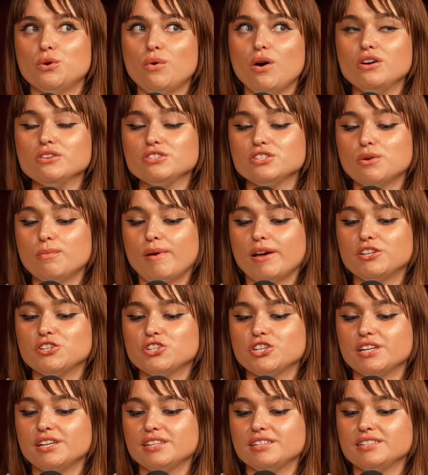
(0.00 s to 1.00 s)
you also
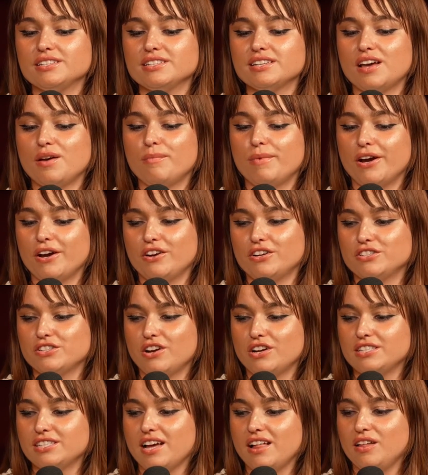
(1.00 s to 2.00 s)
mentioned America's
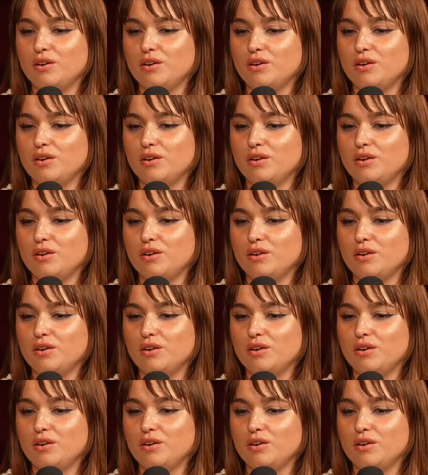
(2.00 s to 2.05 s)
Got